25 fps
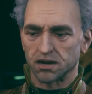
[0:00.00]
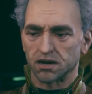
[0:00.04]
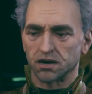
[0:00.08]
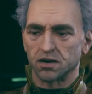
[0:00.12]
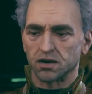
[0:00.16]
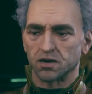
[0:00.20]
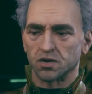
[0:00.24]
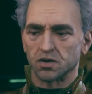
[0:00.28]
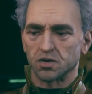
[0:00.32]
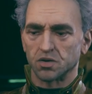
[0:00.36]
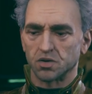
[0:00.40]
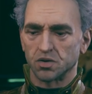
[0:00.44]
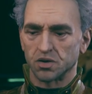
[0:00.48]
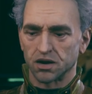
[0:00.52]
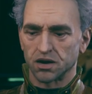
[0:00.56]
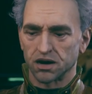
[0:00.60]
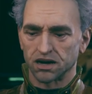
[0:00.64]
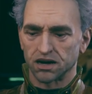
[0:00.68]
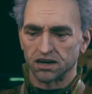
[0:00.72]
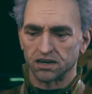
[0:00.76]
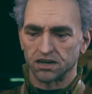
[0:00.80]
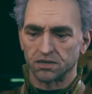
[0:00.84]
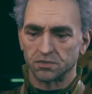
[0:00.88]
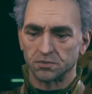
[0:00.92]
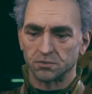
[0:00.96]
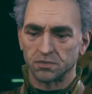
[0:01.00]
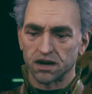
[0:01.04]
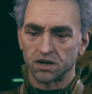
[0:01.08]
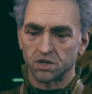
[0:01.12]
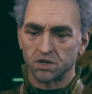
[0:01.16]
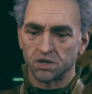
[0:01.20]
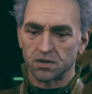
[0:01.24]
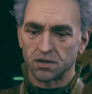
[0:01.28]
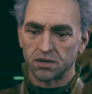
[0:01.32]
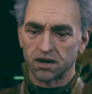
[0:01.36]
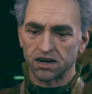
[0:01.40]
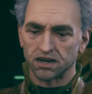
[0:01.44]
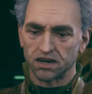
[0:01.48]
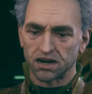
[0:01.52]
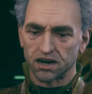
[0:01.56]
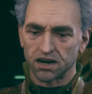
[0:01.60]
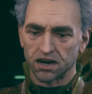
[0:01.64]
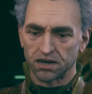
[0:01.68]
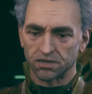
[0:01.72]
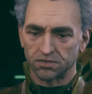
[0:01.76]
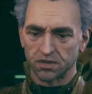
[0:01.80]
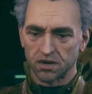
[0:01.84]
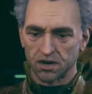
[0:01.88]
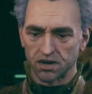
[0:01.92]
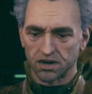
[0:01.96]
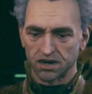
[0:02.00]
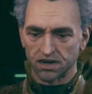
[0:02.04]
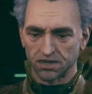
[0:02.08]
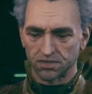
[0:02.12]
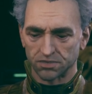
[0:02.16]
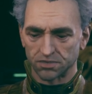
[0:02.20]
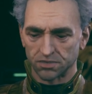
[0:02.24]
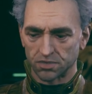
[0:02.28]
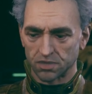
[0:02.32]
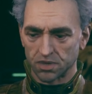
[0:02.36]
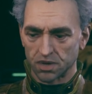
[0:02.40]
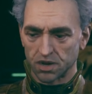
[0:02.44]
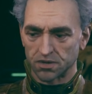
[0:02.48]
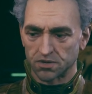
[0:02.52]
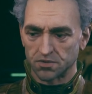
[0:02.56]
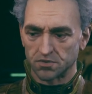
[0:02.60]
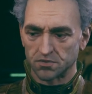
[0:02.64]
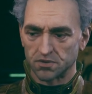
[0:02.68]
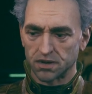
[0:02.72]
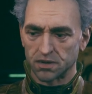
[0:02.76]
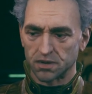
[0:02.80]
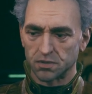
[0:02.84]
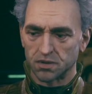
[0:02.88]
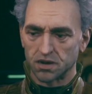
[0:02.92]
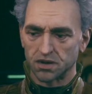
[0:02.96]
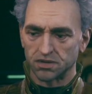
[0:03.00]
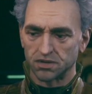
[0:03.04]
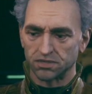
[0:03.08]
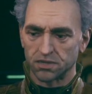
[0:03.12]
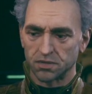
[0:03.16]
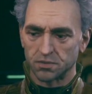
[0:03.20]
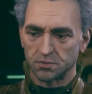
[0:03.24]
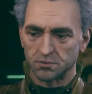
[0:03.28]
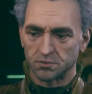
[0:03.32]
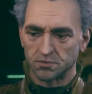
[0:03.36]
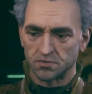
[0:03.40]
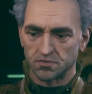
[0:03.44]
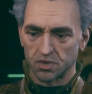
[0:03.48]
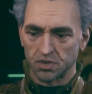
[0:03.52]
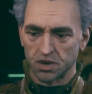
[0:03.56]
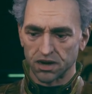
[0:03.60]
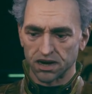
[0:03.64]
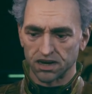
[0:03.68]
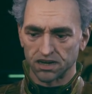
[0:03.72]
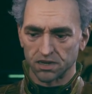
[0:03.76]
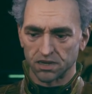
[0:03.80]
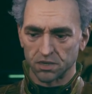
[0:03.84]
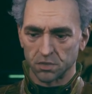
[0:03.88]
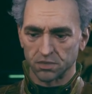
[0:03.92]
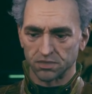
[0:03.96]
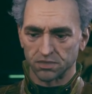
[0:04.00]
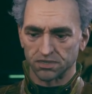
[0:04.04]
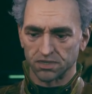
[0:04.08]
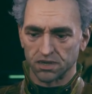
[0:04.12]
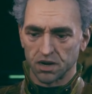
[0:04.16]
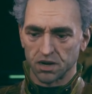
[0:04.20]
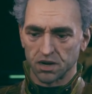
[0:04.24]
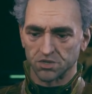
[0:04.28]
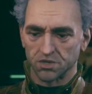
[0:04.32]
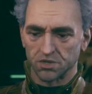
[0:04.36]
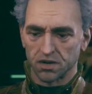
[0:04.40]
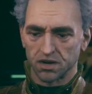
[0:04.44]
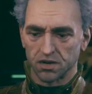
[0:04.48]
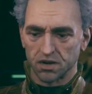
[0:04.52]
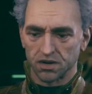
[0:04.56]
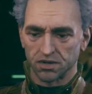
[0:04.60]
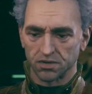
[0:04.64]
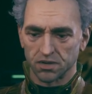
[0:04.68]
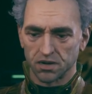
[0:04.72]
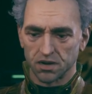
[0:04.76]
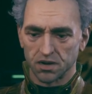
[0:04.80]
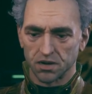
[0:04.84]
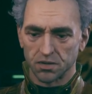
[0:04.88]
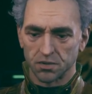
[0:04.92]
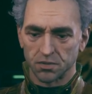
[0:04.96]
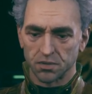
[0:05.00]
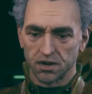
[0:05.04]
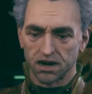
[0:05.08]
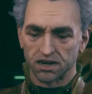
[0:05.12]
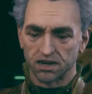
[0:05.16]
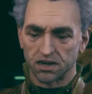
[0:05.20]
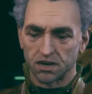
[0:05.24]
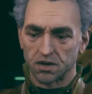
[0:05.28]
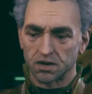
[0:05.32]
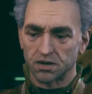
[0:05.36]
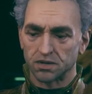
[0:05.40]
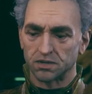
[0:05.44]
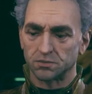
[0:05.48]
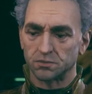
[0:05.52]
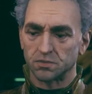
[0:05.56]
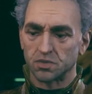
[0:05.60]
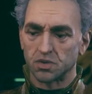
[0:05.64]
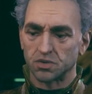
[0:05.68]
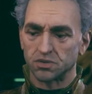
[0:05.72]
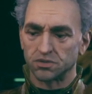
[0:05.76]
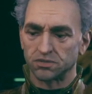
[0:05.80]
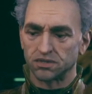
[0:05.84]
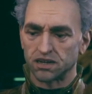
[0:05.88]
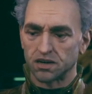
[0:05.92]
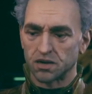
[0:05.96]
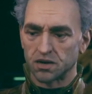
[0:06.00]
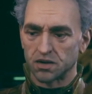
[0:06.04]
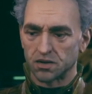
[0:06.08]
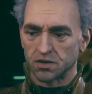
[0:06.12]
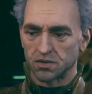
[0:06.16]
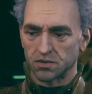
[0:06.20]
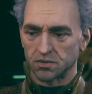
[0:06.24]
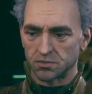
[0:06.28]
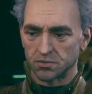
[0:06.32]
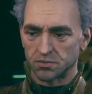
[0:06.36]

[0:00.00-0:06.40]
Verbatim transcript: Well, no, I imagine I'd last at least twelve seconds before I'd lose consciousness and die of hypoxia.